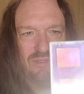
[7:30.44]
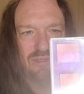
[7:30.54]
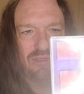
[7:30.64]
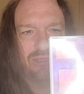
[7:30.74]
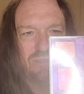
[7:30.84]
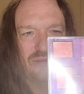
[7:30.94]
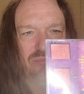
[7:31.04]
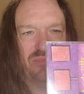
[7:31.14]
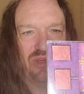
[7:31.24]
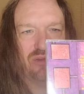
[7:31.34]

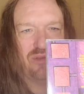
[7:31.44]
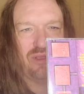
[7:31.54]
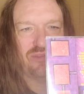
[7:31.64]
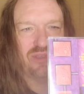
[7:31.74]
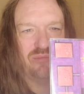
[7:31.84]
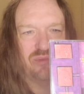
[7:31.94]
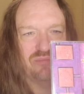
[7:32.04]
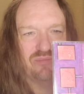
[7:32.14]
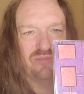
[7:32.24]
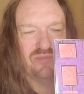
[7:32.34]
Barren Cross album.
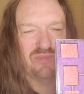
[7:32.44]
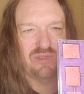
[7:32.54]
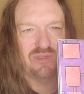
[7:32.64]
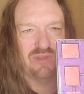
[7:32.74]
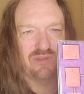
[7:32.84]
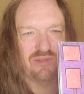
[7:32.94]
This